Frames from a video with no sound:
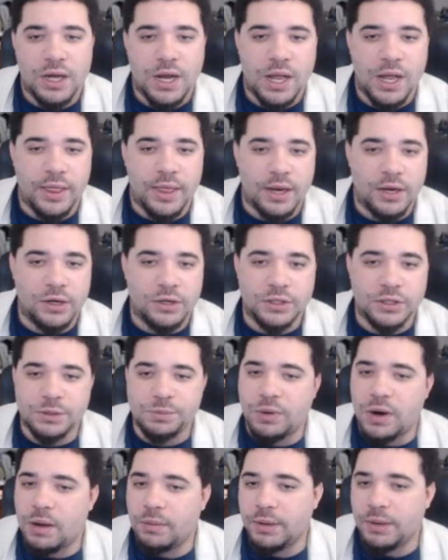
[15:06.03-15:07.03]
And then you're just
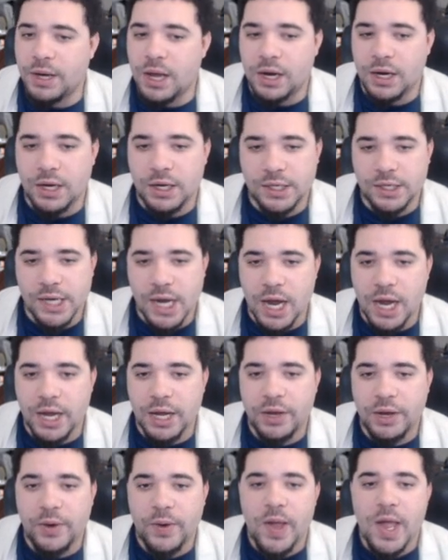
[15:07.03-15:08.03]
probably not going to
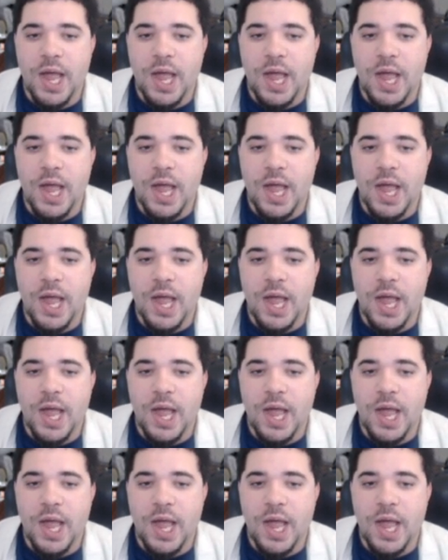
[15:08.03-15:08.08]
die.